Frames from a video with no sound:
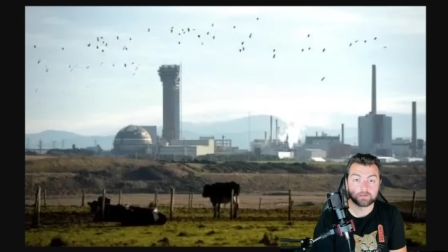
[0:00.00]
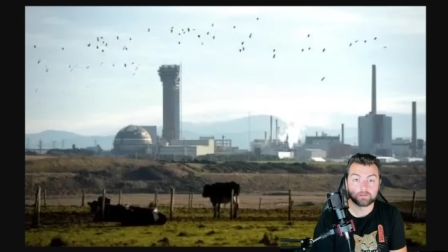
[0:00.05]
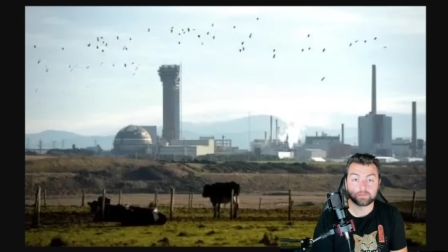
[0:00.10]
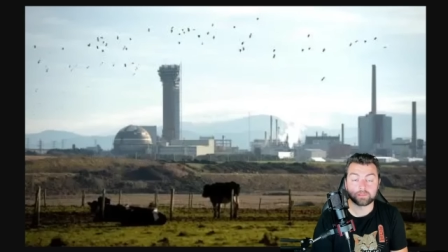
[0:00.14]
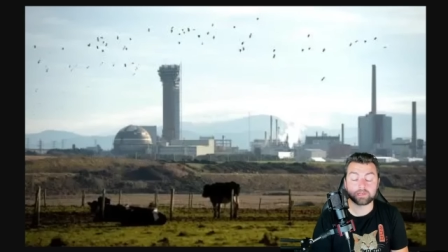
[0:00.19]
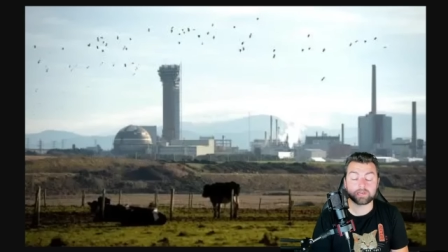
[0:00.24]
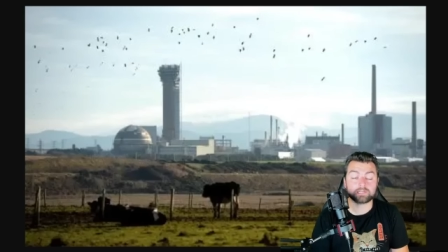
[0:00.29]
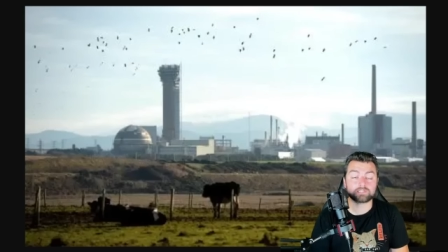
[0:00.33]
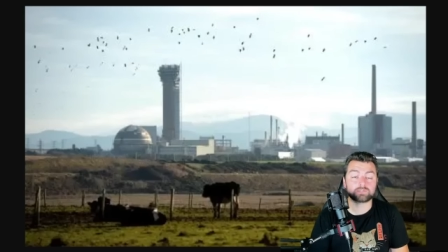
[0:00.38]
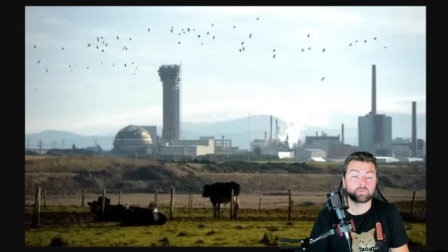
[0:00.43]

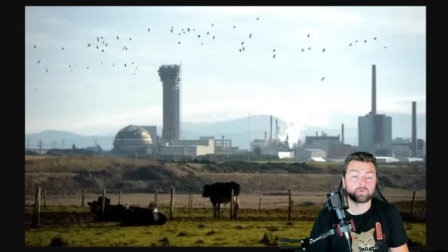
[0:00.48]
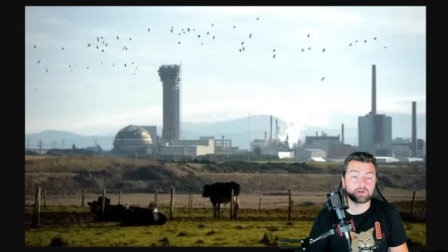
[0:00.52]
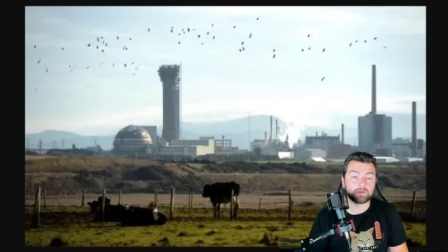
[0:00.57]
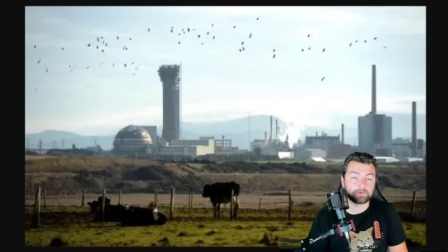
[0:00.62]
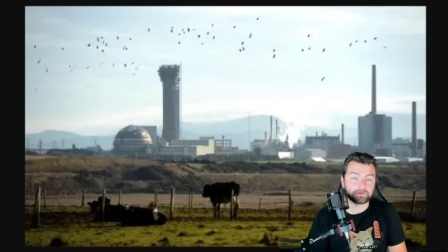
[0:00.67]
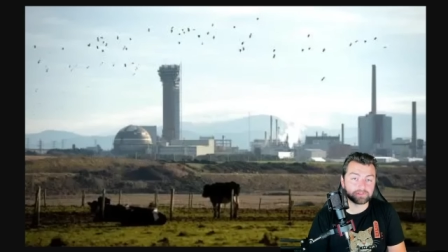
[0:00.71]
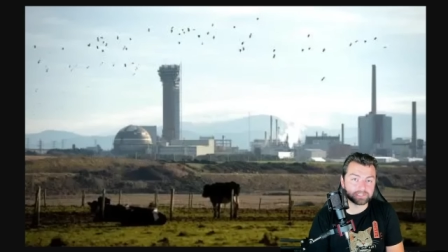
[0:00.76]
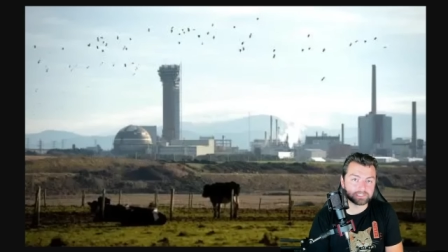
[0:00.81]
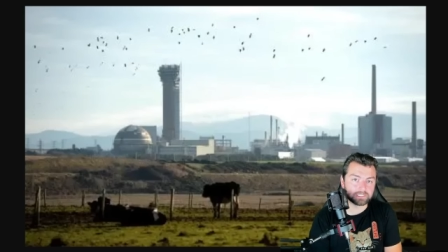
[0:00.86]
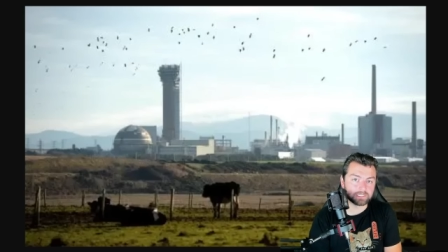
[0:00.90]
The next one
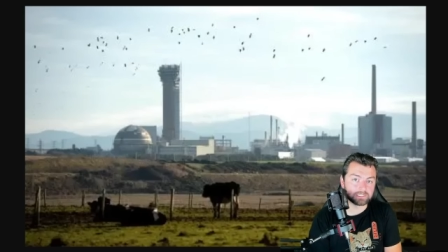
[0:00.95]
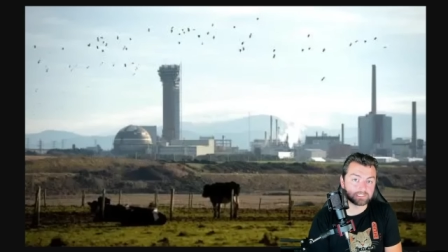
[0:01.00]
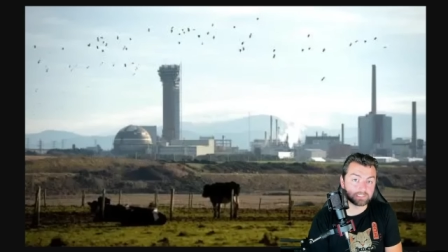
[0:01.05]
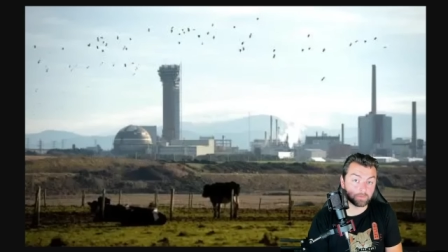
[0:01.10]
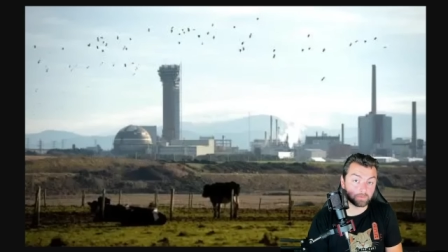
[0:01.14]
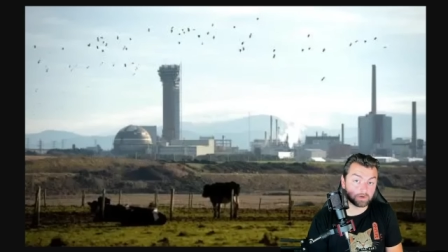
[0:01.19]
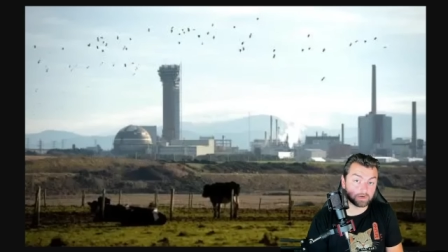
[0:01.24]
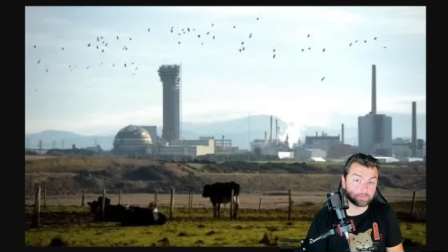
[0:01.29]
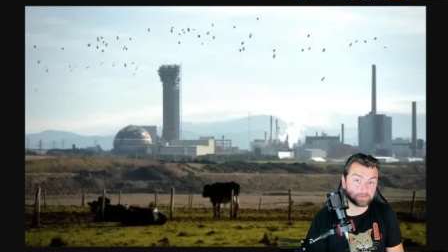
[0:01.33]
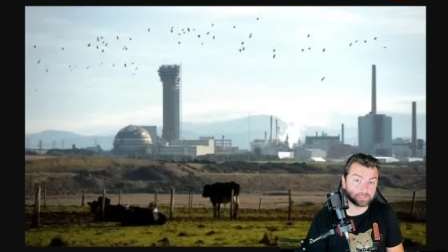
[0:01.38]
up on this list
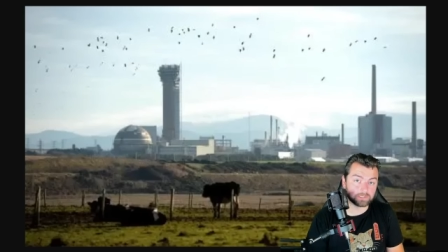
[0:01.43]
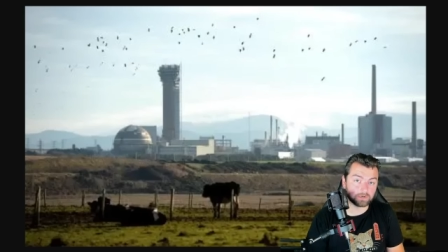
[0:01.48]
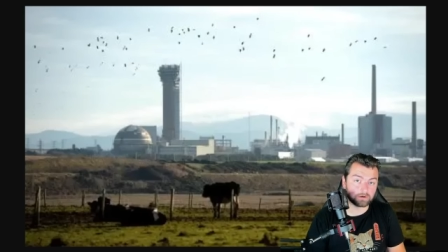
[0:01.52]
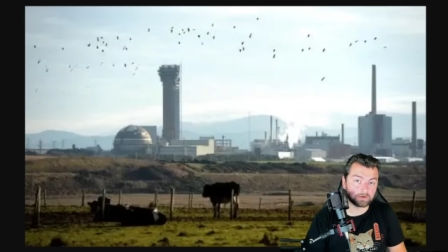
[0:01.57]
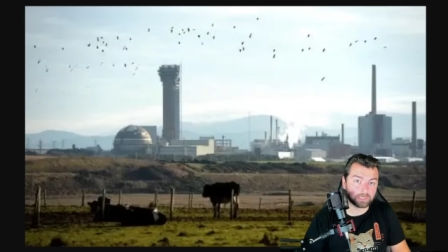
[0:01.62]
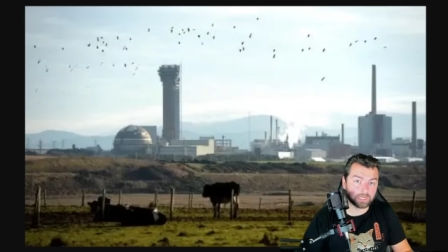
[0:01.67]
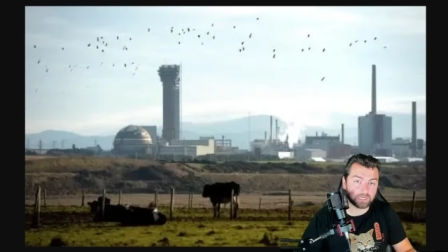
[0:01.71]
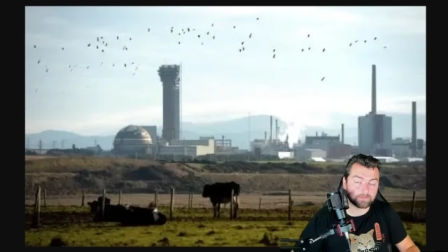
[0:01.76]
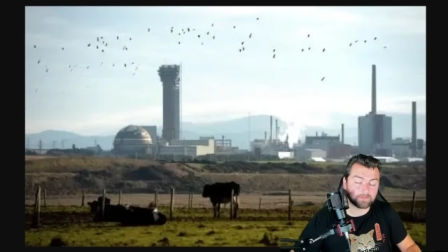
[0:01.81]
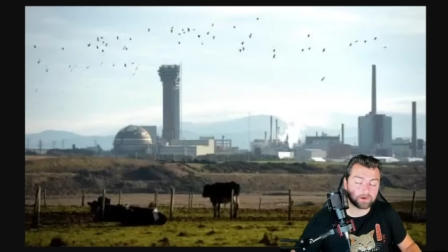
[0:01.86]
that we're going to be
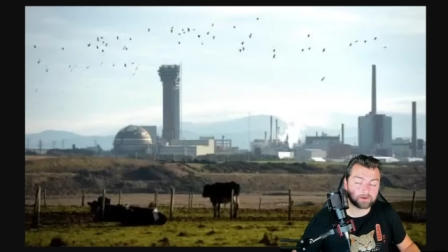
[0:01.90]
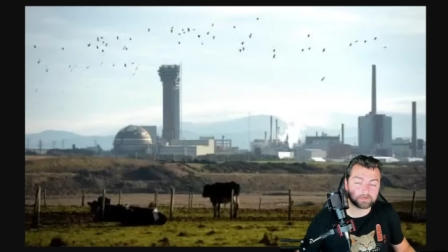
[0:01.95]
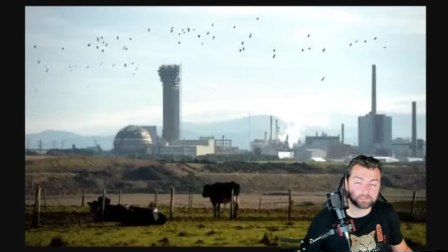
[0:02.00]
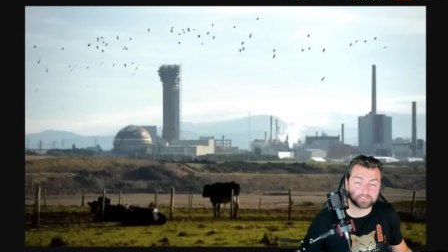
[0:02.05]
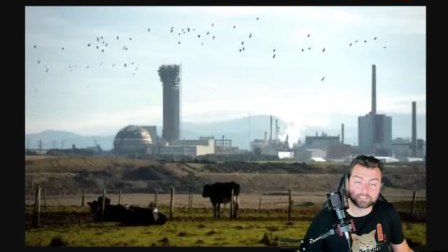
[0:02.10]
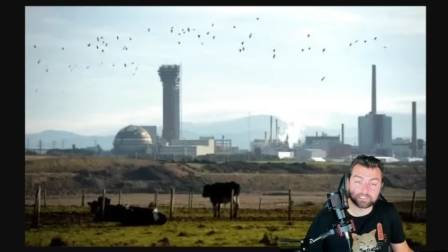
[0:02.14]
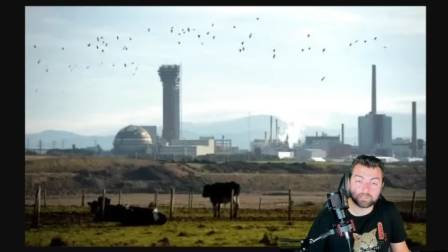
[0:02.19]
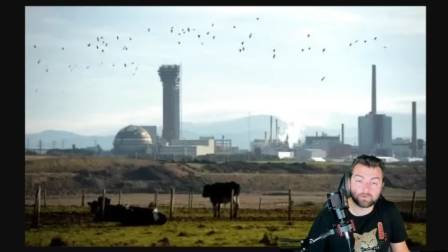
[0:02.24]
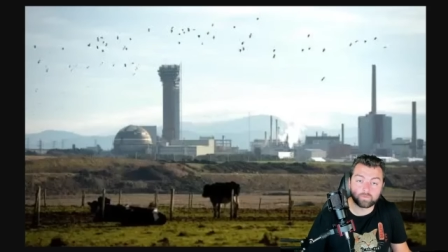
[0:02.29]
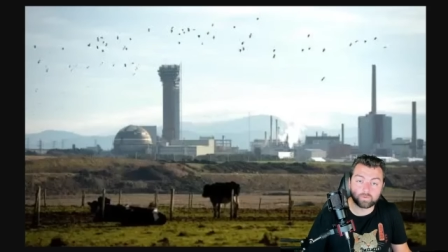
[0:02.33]
talking about
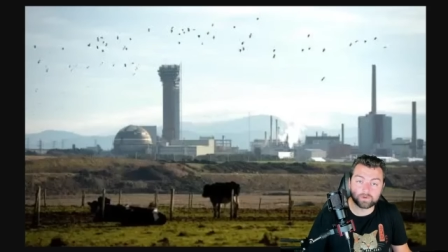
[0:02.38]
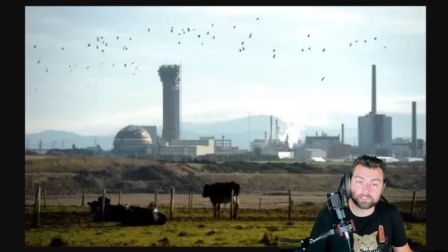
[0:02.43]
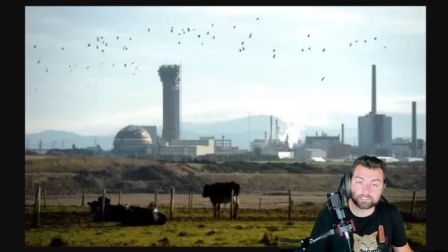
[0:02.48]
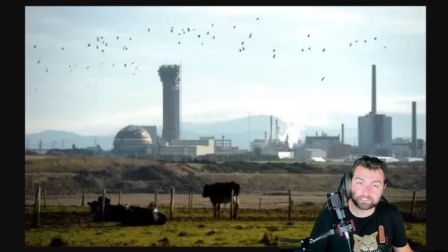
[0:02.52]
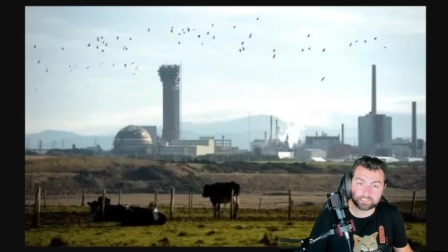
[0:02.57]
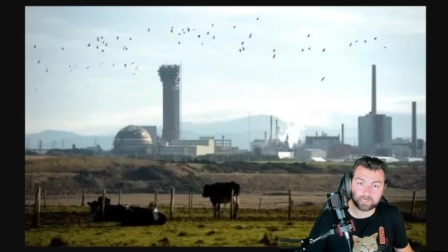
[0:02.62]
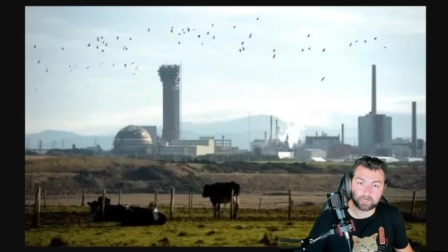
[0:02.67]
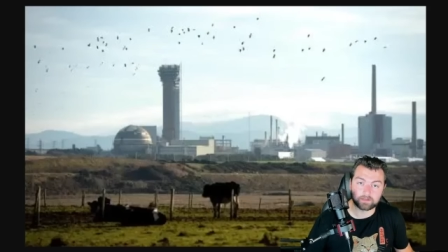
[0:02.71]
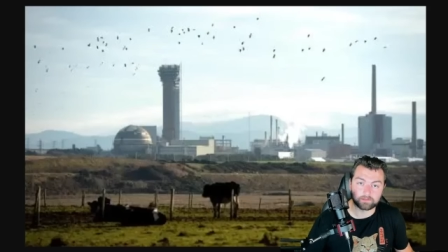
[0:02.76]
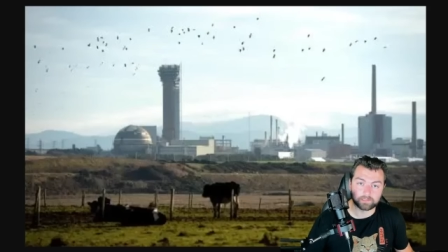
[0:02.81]
is the
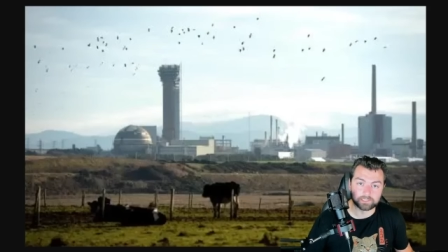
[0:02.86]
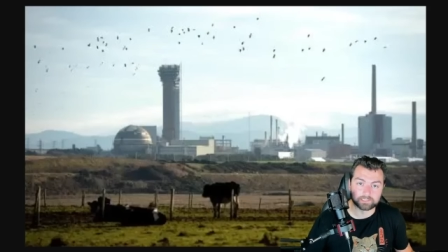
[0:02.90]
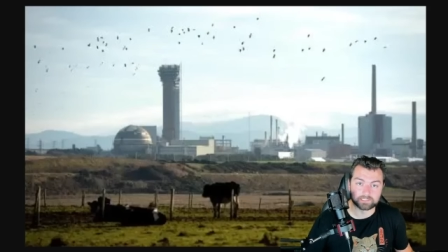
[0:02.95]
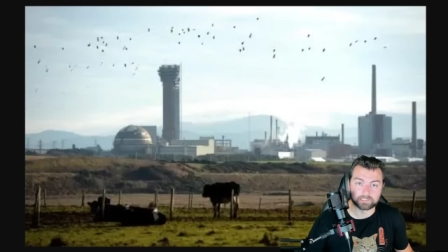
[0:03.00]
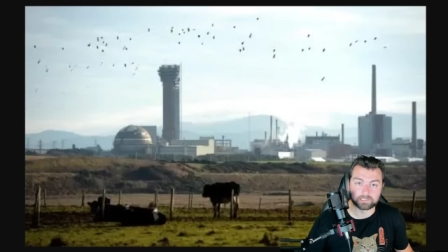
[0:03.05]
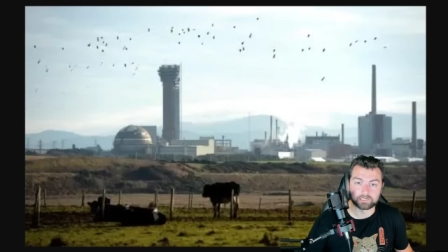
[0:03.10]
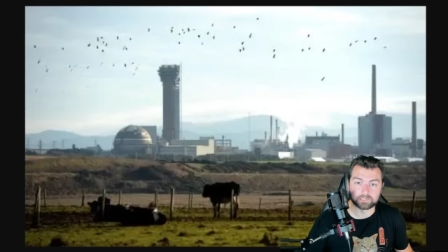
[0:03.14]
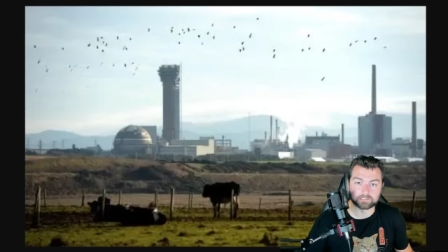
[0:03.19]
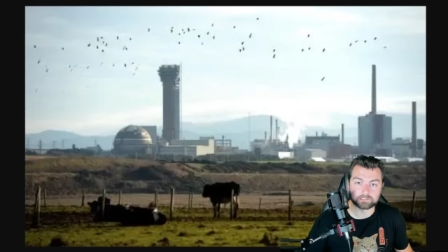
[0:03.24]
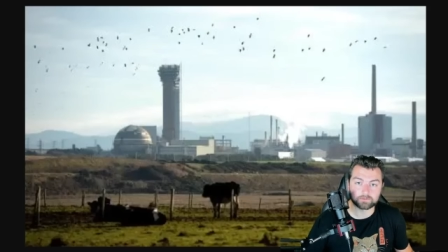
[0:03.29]
Windscale
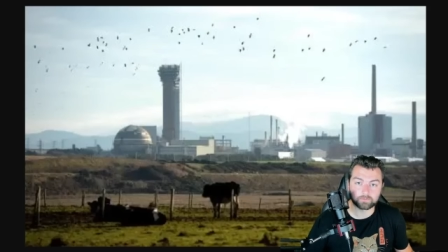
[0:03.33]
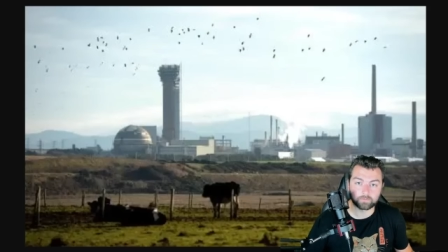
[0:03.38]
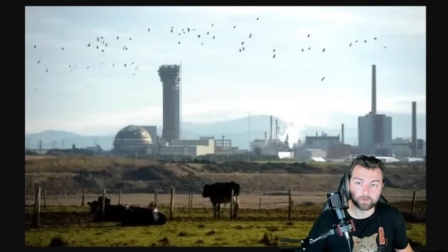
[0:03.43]
incident,